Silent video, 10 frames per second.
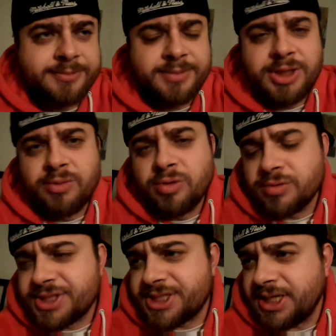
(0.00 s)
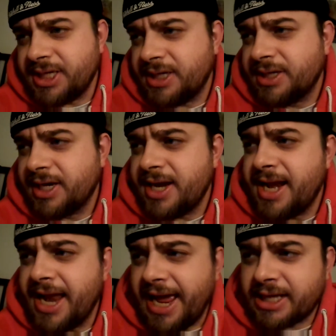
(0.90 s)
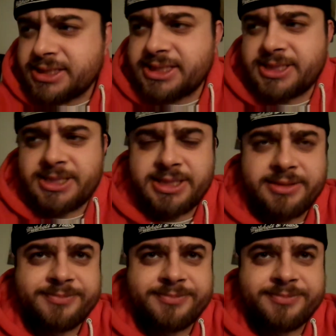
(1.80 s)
You will see NXT.